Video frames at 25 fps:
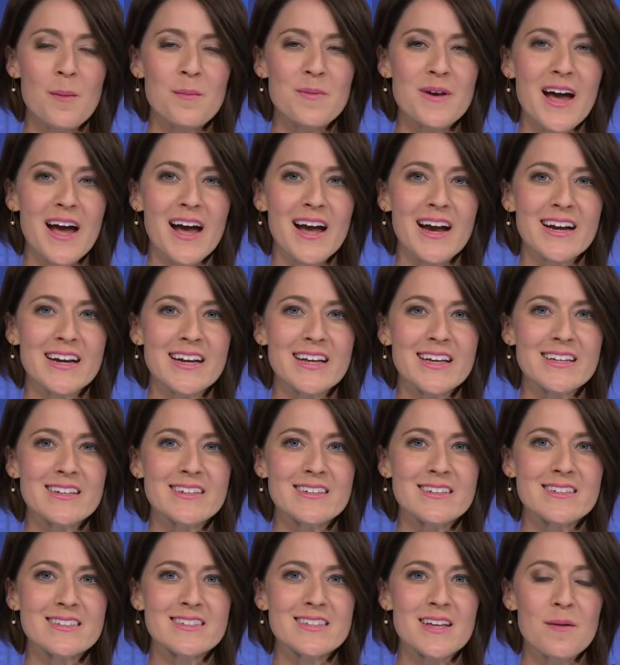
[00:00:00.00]
night,
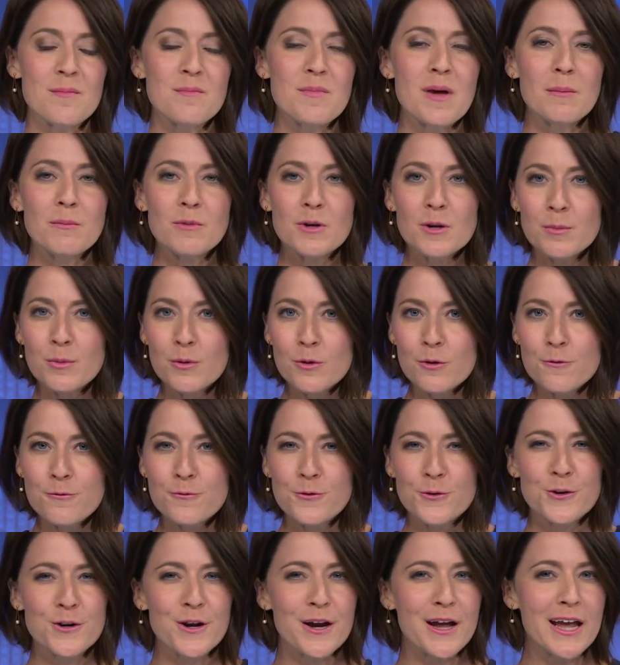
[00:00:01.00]
it is memorable
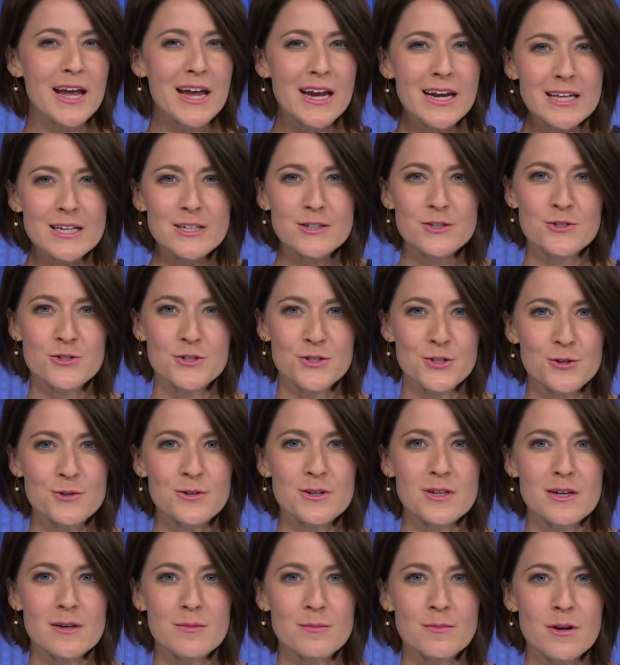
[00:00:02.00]
for any
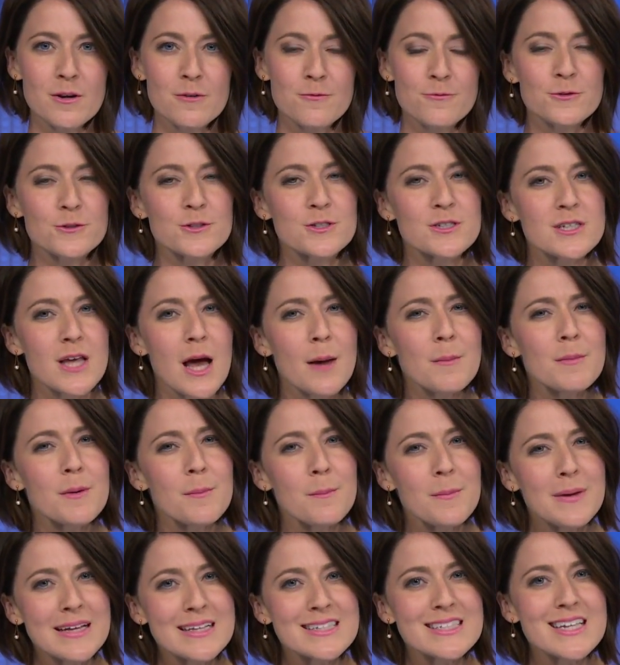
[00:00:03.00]
student, but for some
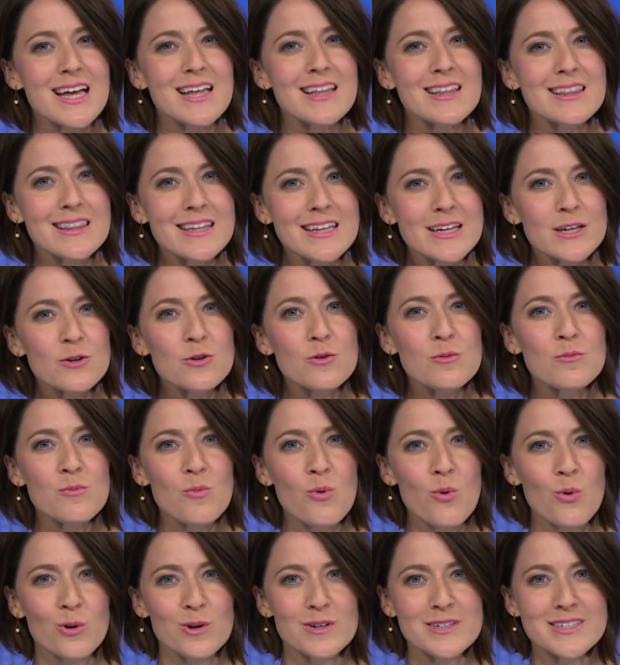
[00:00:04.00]
it means a little more.